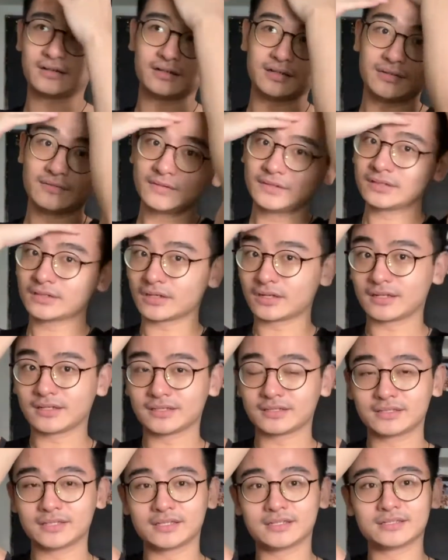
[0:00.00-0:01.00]
Even the
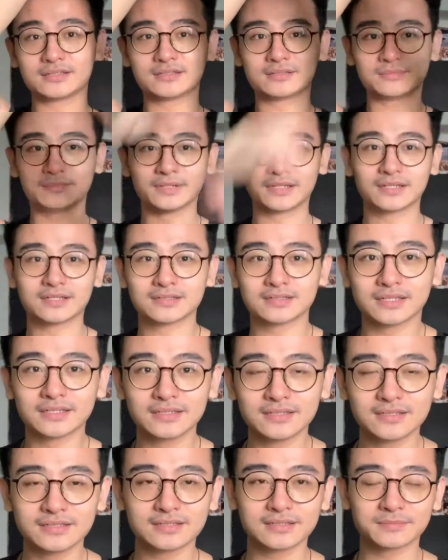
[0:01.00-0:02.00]
holidays, because I
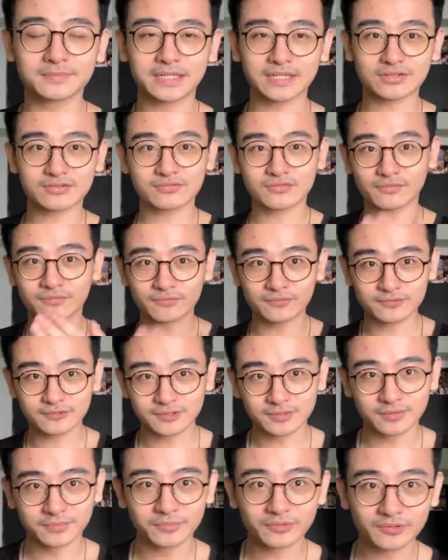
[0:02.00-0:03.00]
need some extra food
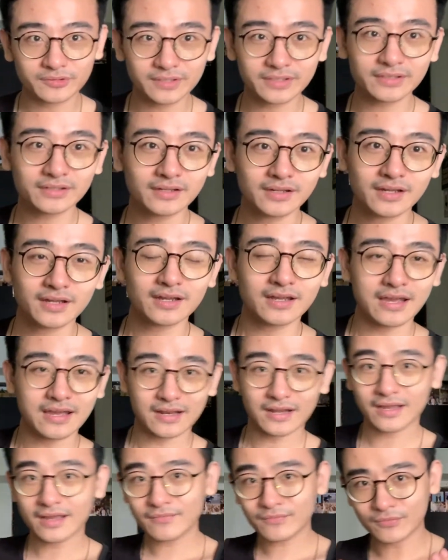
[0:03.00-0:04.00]
in the morning. And
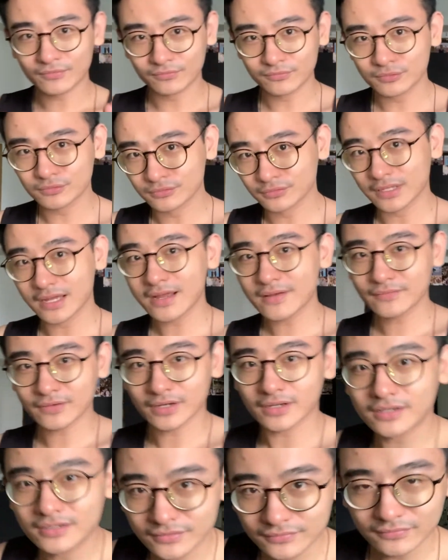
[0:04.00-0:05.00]
I have a rule, I have a
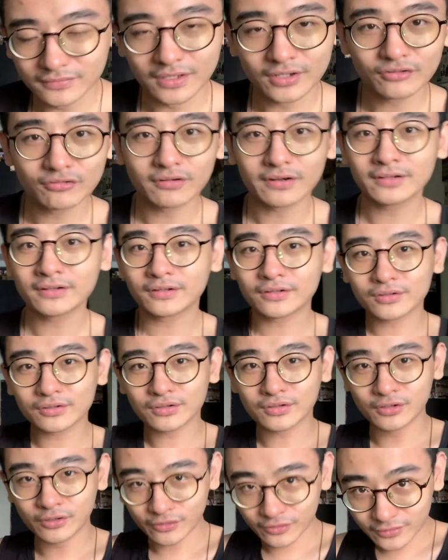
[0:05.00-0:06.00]
house rule. I try not to
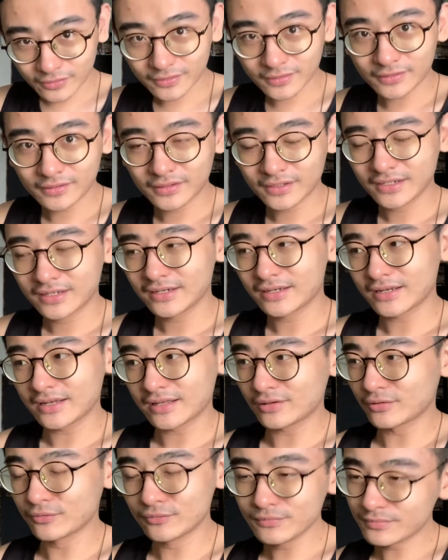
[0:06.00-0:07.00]
cook
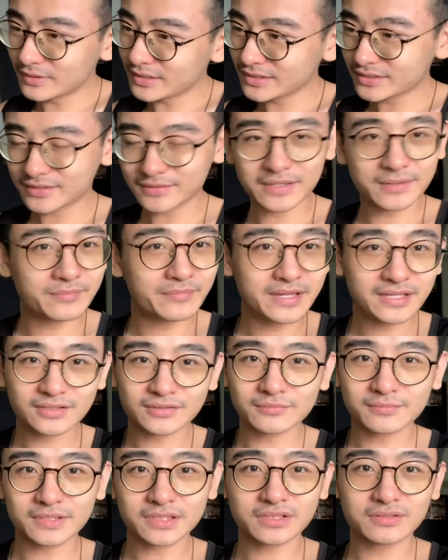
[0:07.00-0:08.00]
too much and make
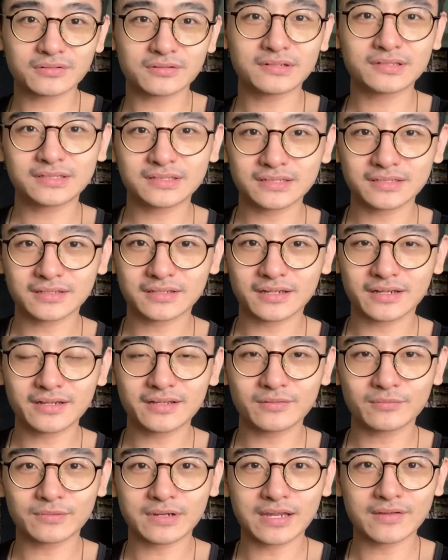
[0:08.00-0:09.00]
so much noise in the
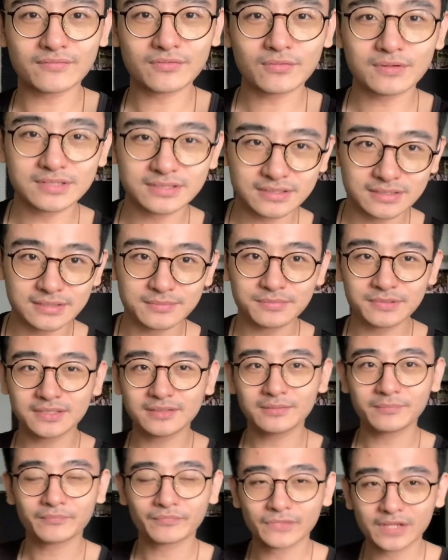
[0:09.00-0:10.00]
night where everyone's
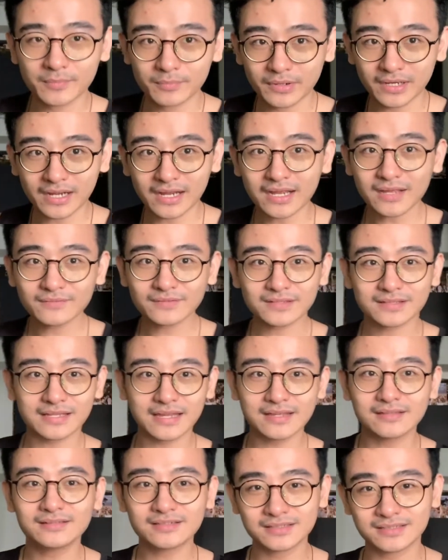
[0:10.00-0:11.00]
sleeping. But I have the
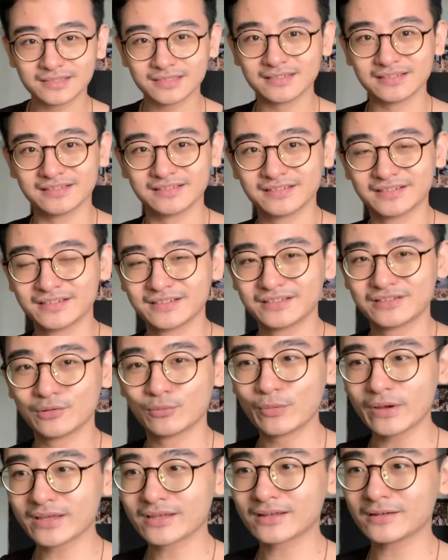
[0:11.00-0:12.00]
tendency to
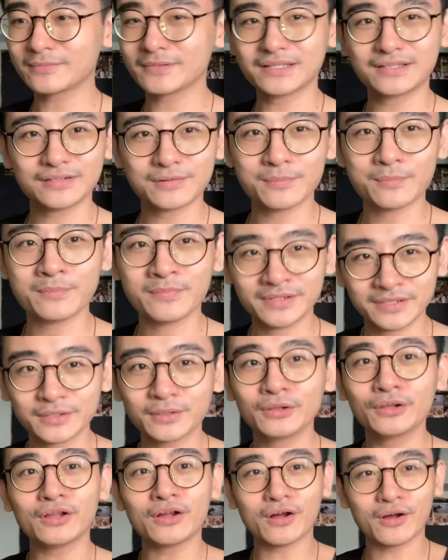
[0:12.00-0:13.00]
wake up in the
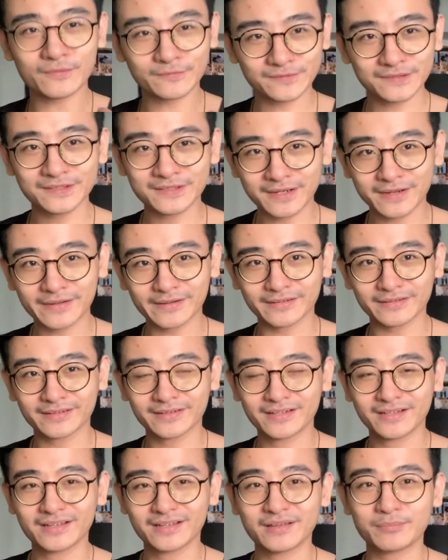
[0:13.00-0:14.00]
middle of the night,
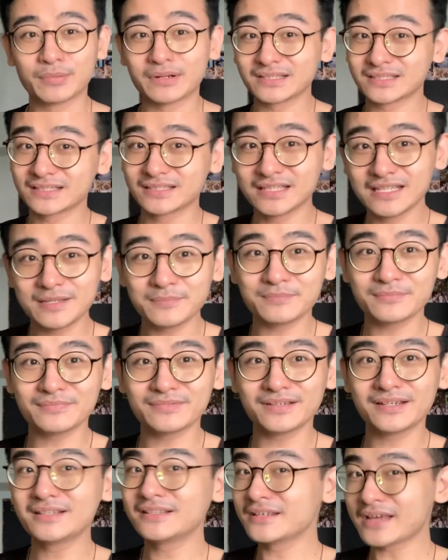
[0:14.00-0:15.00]
but sleep
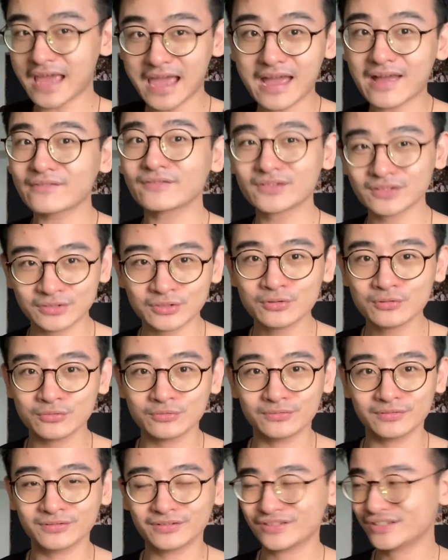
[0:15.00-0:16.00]
in the
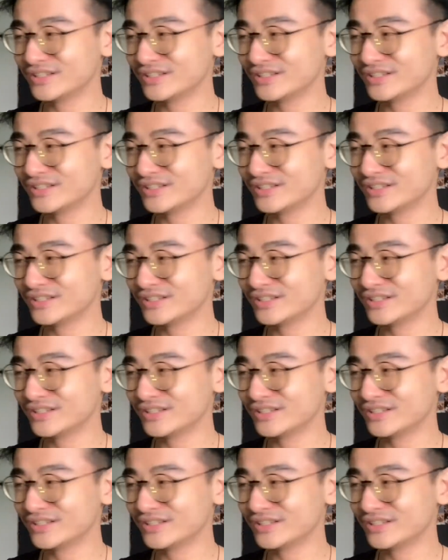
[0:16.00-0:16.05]
afternoon.